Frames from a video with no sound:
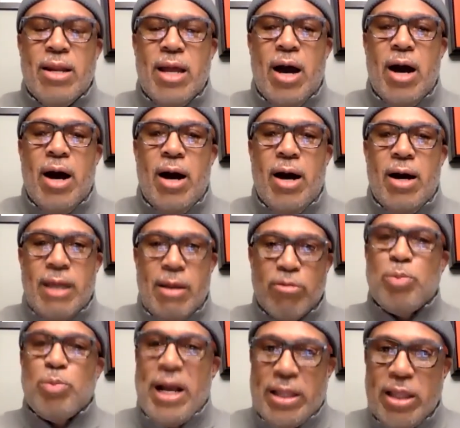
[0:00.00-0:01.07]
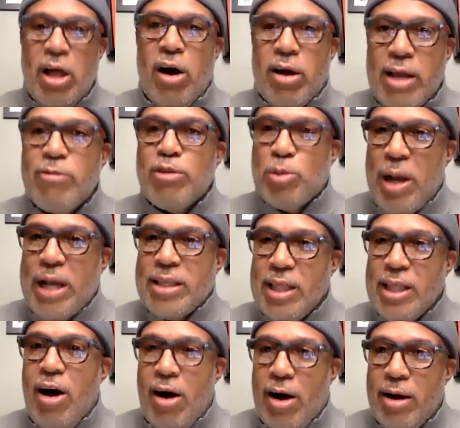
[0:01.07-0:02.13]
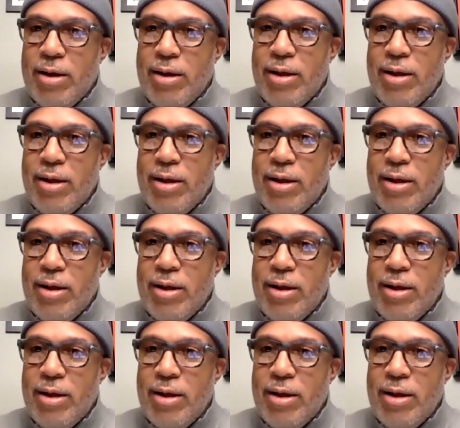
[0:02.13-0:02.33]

they respect law. They respect the law.